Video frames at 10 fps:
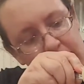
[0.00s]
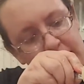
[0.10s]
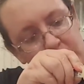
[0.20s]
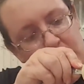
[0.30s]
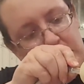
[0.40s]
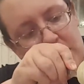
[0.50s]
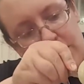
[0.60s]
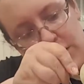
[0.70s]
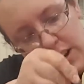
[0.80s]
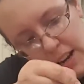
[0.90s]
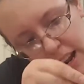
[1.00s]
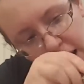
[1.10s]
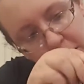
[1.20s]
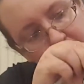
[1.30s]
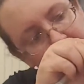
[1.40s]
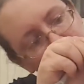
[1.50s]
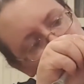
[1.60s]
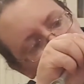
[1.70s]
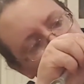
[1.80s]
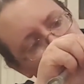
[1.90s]
get some up to the front here
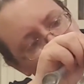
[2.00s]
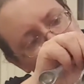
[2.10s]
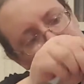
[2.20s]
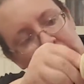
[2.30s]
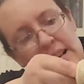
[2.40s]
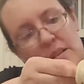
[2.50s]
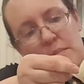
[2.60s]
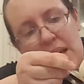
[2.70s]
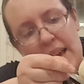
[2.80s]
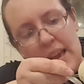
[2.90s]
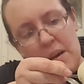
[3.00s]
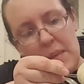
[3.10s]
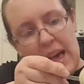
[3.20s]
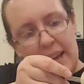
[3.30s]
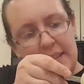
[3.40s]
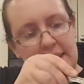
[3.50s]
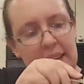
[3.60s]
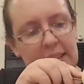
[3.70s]
without making a mess.